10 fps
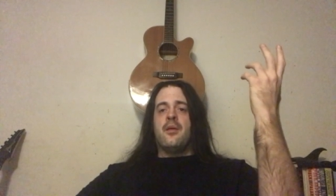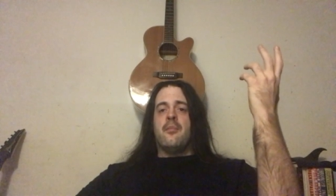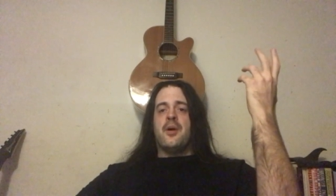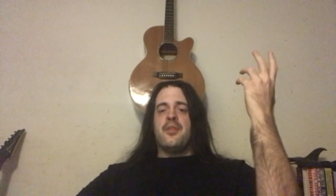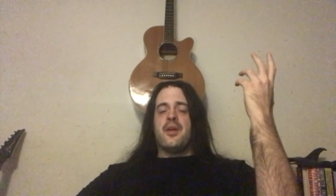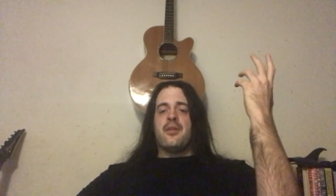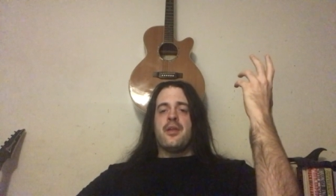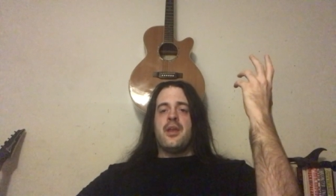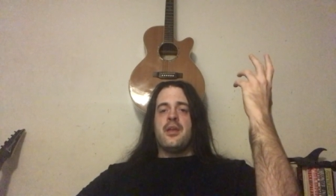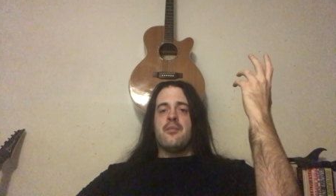but they
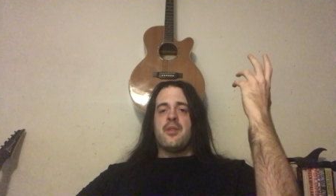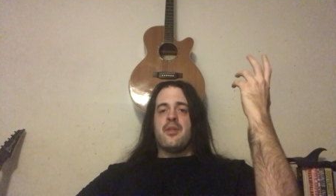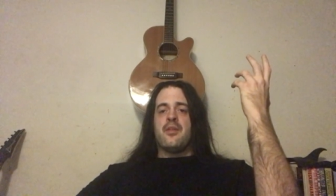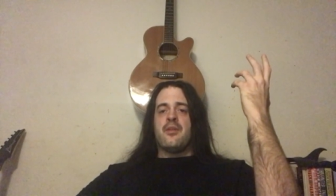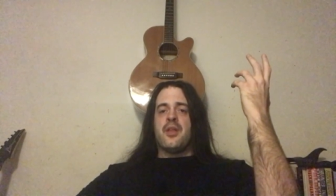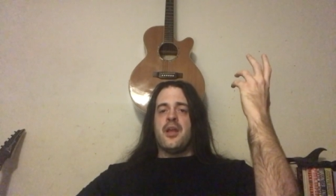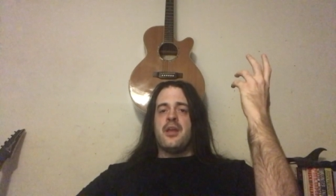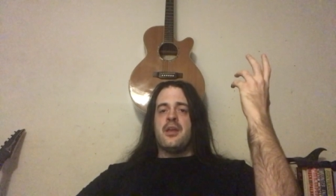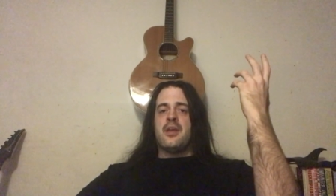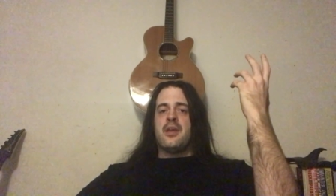think, but then they're
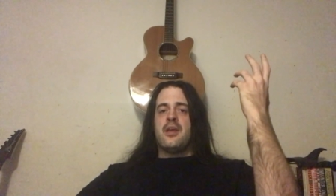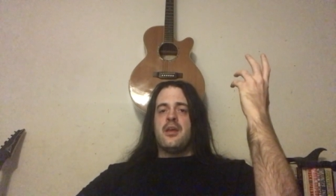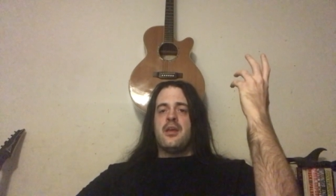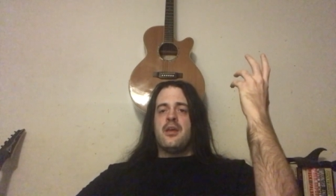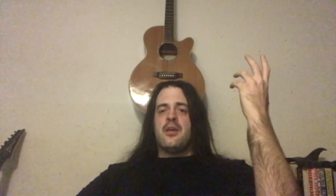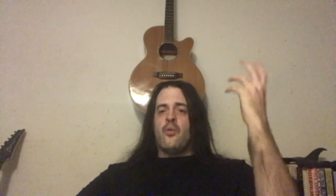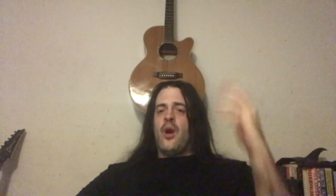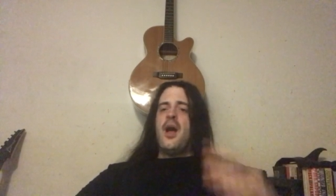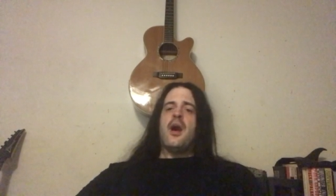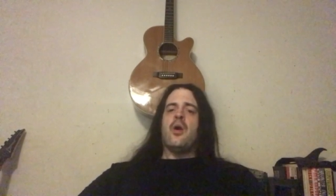like,
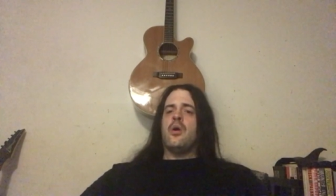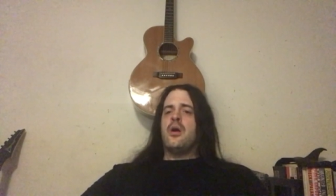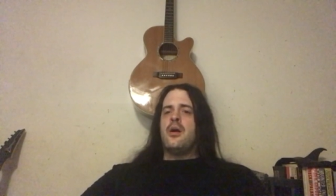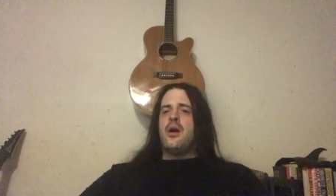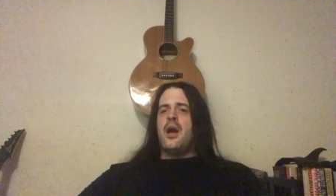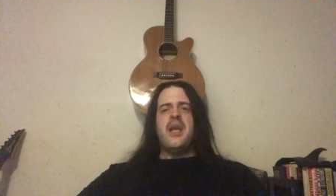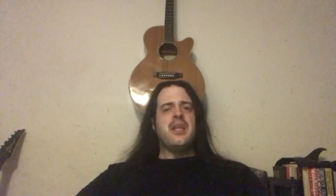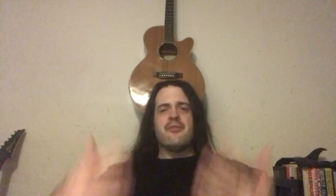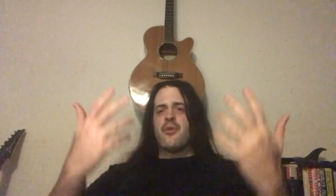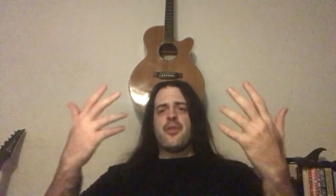"Wow, I
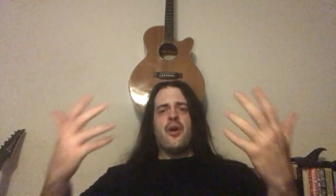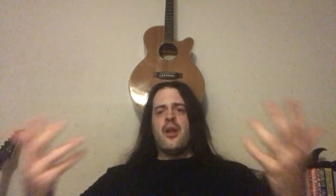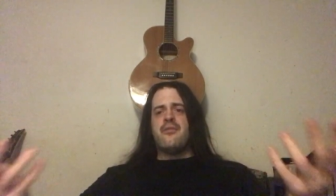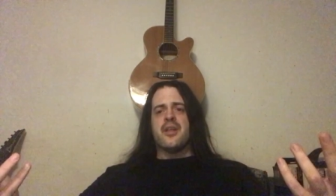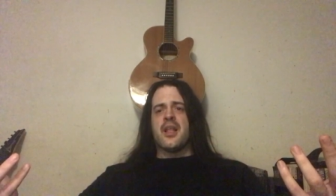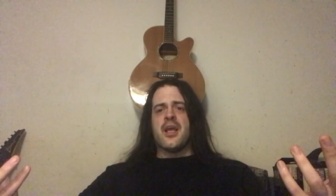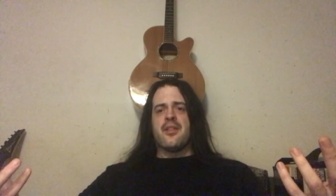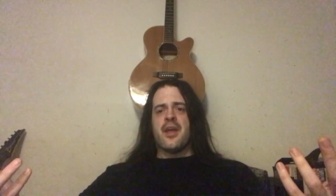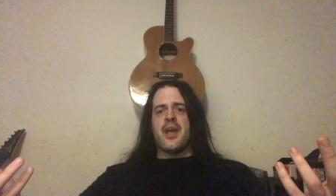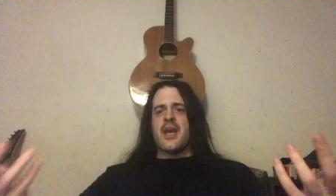never thought of it like
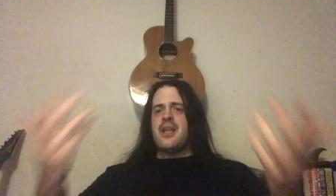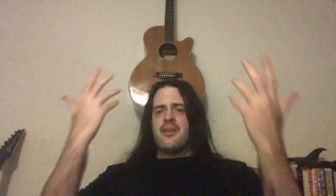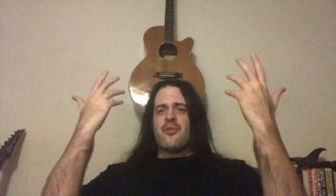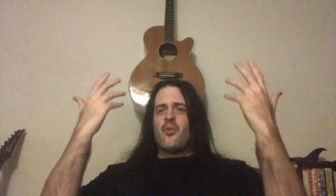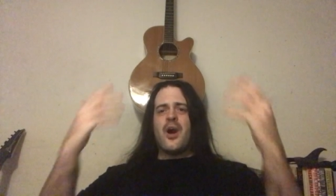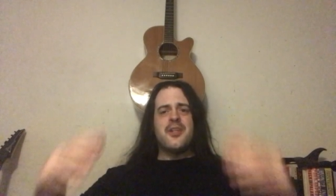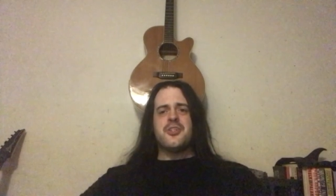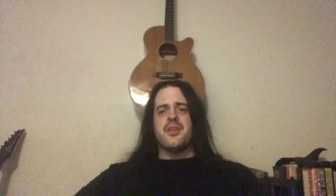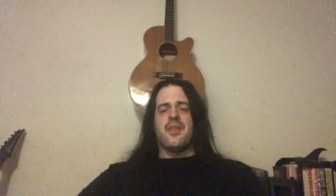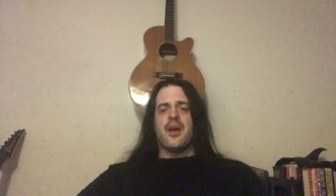that. I never
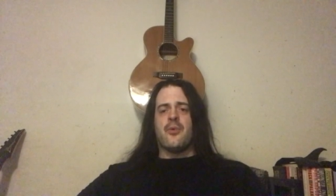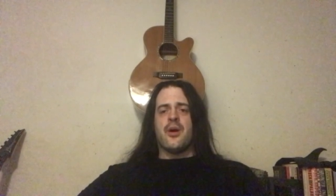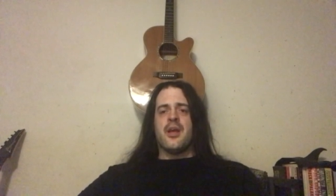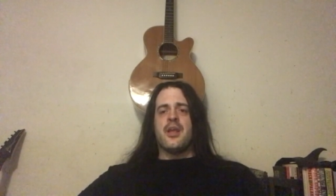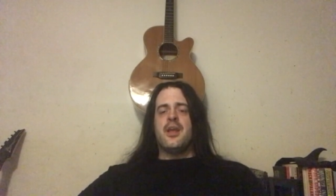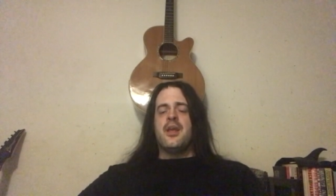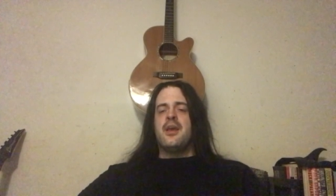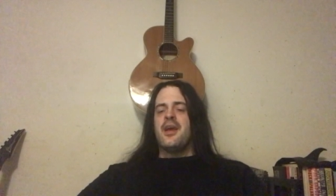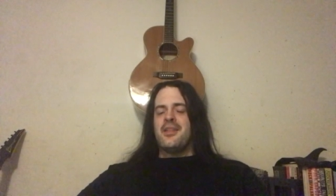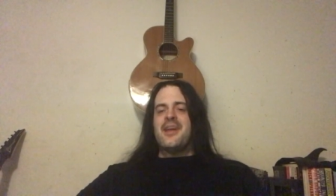watched it that way."
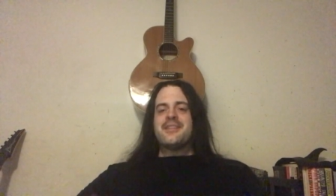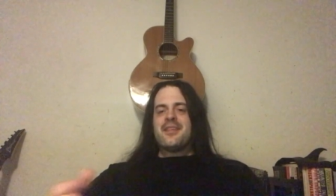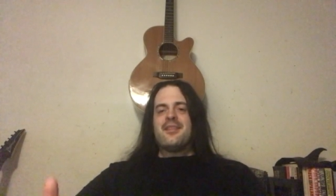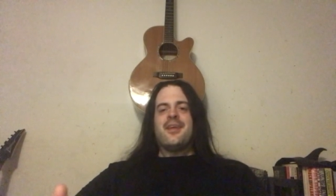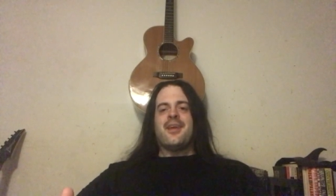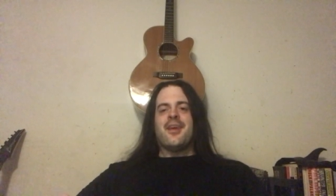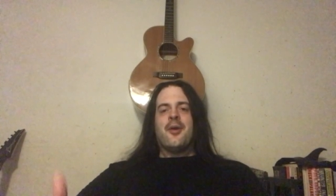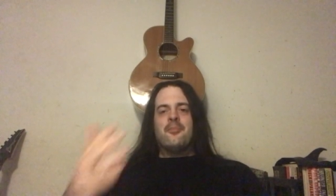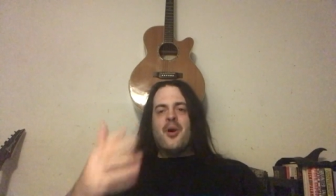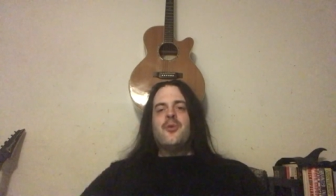And that's the thing.
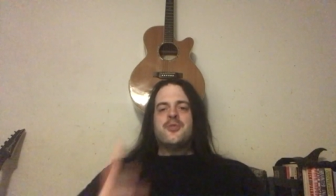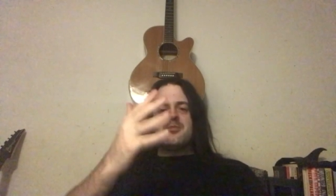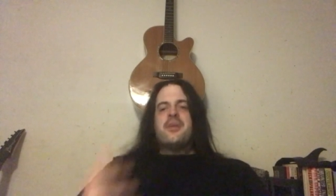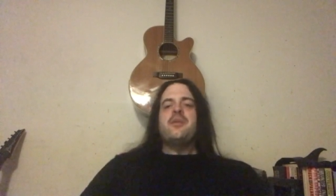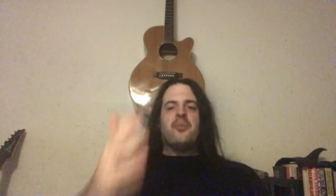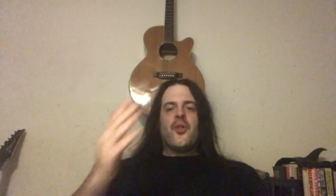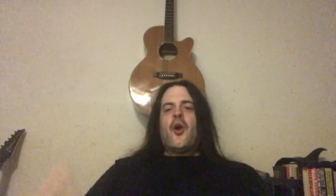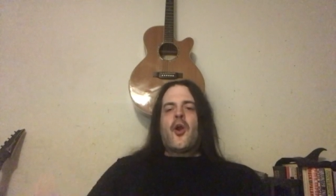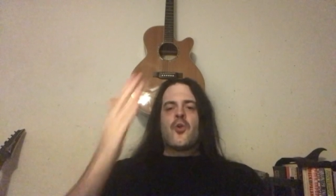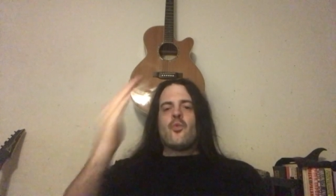Most people
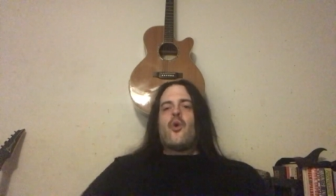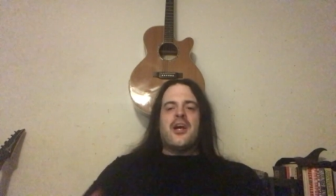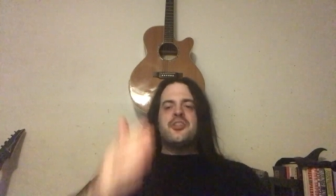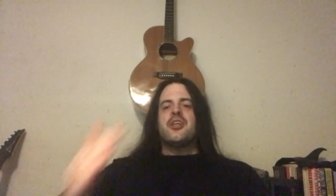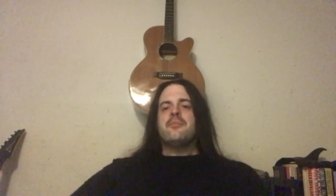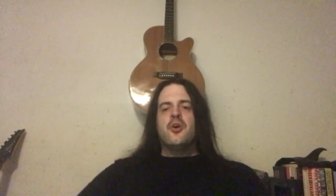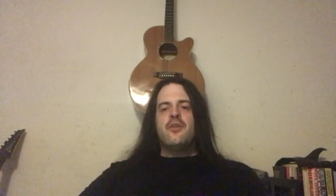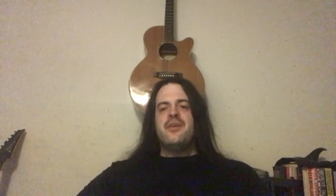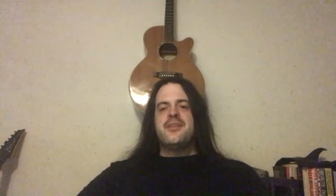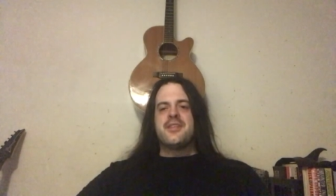aren't watching
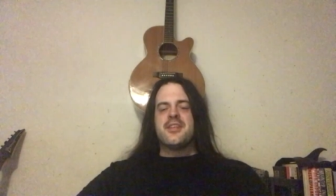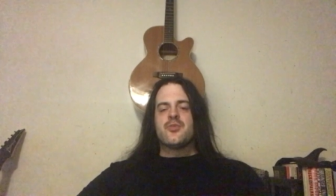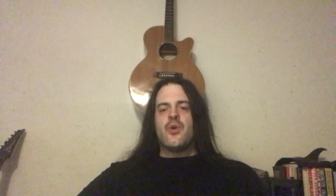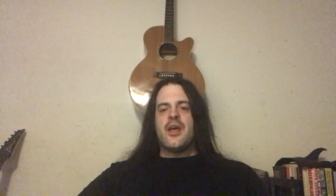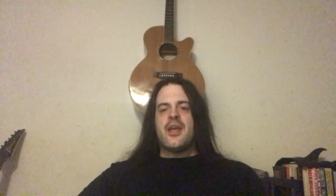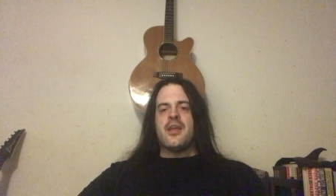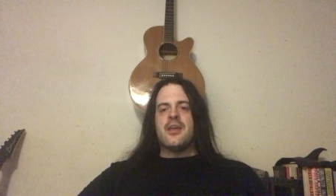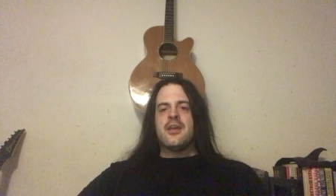movies this way.